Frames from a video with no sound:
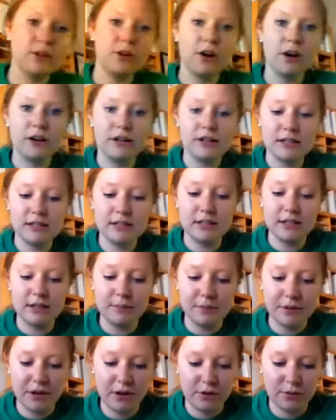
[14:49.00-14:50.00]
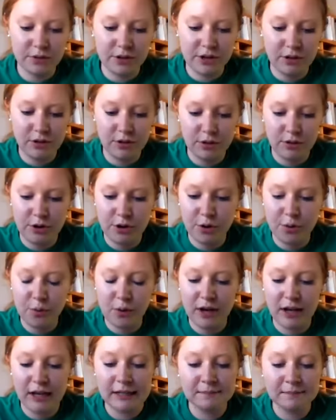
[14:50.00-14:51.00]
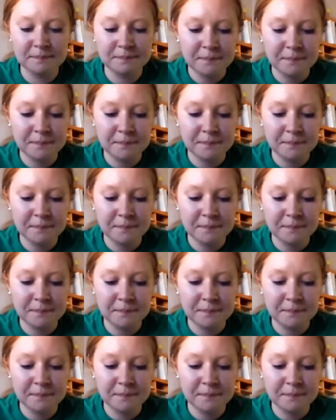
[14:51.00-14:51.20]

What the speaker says: little hard to see, but I'll read through it quick.